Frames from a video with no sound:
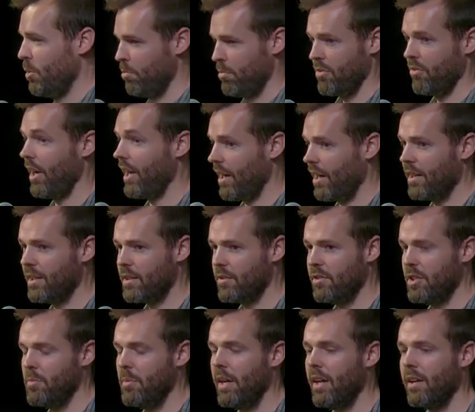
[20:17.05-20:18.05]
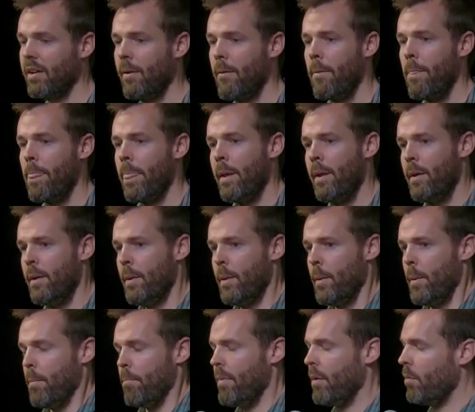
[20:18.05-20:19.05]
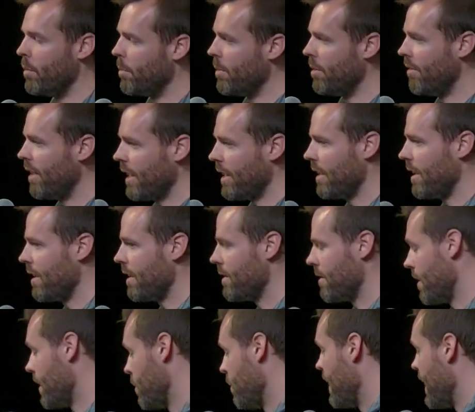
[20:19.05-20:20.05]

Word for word: provide honest feedback. But when we recognize, like, we